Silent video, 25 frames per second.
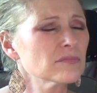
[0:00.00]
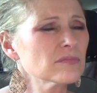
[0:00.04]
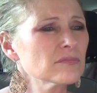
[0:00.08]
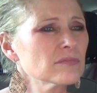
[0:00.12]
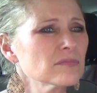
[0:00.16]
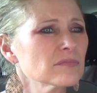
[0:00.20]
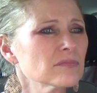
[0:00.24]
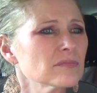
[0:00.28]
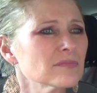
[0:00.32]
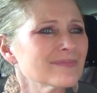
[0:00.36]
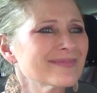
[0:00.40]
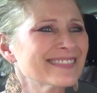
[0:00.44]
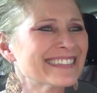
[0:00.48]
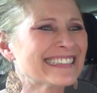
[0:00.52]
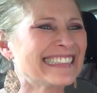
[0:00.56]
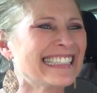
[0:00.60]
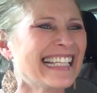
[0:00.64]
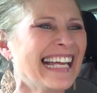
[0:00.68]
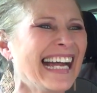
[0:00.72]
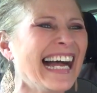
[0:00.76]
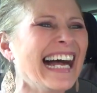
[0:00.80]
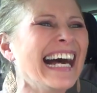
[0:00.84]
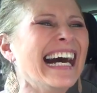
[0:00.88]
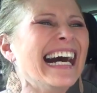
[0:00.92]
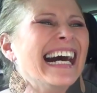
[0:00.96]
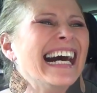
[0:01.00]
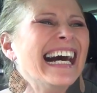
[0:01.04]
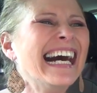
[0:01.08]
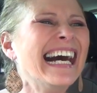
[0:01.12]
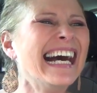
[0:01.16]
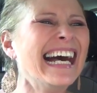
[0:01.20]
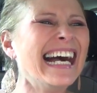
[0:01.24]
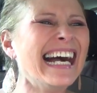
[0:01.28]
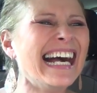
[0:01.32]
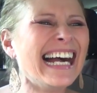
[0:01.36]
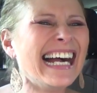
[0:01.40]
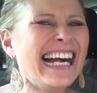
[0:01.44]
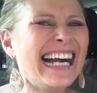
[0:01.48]

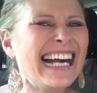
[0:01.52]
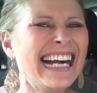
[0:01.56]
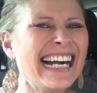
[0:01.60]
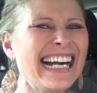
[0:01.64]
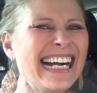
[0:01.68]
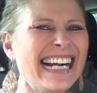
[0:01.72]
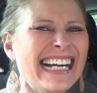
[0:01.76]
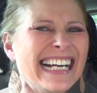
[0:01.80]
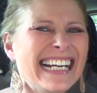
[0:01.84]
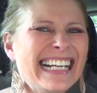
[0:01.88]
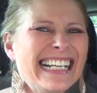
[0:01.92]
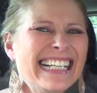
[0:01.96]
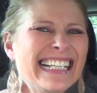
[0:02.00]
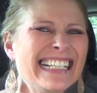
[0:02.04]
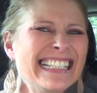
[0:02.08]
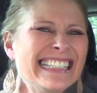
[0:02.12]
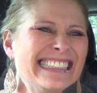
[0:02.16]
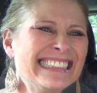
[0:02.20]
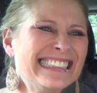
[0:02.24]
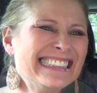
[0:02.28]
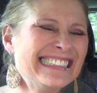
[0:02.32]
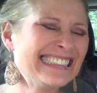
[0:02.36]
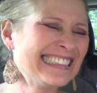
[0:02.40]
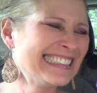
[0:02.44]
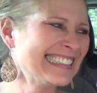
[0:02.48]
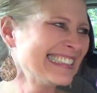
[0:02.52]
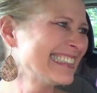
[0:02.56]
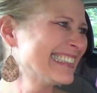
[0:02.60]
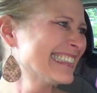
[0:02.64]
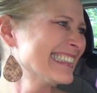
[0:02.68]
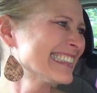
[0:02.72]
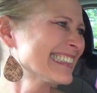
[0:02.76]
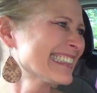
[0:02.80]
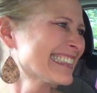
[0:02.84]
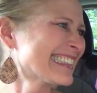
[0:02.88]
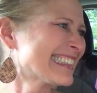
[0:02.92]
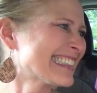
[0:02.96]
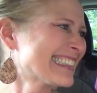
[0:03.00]

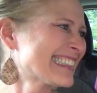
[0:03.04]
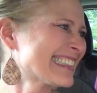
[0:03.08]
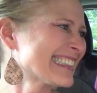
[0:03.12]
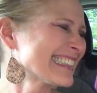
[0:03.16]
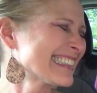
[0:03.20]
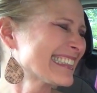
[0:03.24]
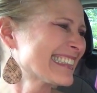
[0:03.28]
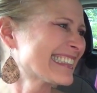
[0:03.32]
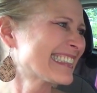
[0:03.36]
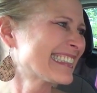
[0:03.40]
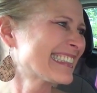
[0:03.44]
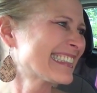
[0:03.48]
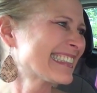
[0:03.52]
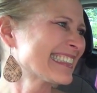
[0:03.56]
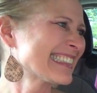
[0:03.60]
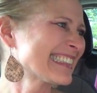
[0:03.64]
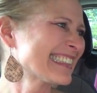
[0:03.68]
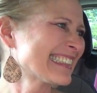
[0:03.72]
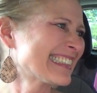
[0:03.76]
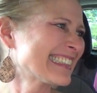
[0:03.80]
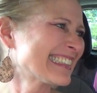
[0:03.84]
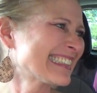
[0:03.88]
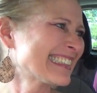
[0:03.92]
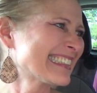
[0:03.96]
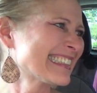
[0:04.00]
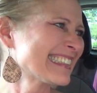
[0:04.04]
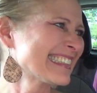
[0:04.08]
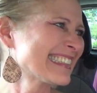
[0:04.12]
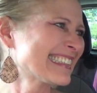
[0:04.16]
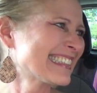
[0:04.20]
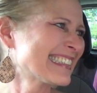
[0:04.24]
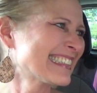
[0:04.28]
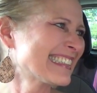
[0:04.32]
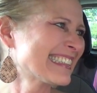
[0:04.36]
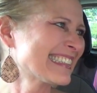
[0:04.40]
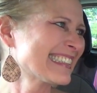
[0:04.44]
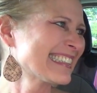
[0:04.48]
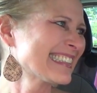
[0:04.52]

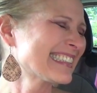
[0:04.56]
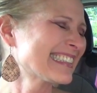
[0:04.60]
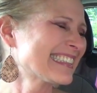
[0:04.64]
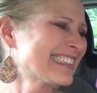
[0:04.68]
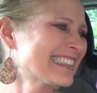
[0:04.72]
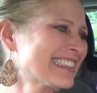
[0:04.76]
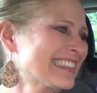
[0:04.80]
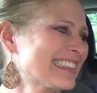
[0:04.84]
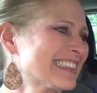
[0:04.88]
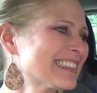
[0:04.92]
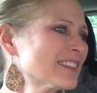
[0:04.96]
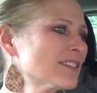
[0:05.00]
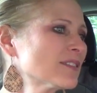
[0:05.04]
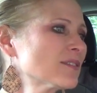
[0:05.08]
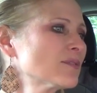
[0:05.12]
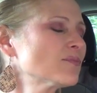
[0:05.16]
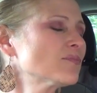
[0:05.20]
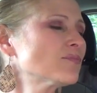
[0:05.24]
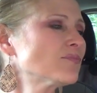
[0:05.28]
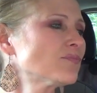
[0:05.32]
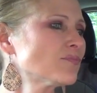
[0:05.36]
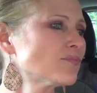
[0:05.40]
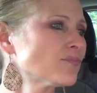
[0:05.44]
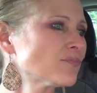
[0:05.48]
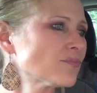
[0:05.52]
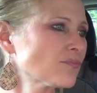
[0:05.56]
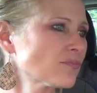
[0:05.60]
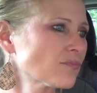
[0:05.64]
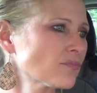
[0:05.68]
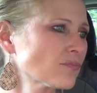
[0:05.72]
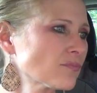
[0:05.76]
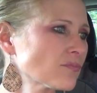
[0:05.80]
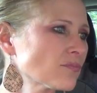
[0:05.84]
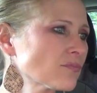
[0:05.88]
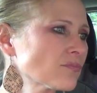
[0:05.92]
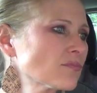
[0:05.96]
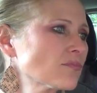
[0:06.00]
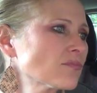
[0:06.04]

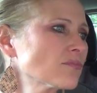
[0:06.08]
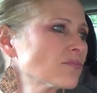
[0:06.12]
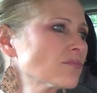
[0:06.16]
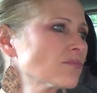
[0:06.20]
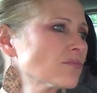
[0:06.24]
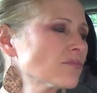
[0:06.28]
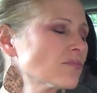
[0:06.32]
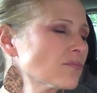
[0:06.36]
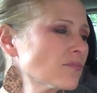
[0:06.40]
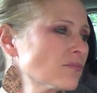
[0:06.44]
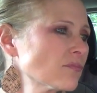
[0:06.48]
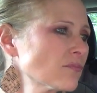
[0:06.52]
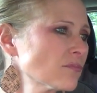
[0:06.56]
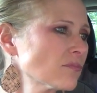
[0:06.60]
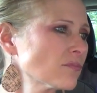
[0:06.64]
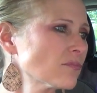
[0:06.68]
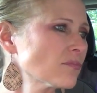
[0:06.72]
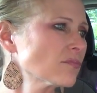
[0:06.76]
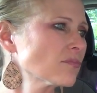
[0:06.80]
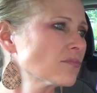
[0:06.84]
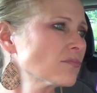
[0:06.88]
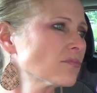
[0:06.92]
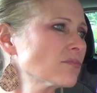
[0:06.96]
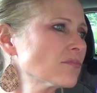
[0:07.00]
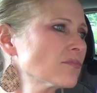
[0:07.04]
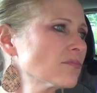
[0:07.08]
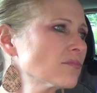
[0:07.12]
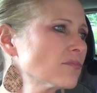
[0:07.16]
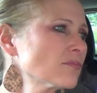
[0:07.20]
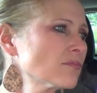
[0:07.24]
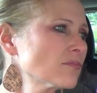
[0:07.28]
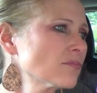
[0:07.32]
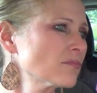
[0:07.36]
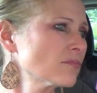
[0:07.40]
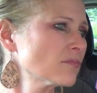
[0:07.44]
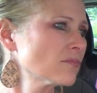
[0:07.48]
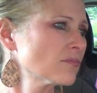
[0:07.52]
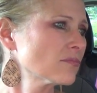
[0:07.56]

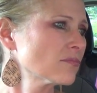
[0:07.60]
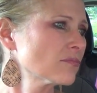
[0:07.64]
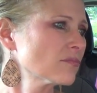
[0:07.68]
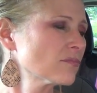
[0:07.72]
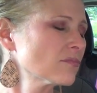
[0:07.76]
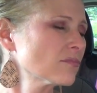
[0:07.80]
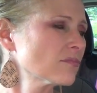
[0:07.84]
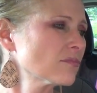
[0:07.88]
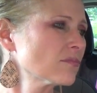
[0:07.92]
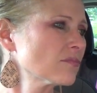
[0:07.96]
(silent)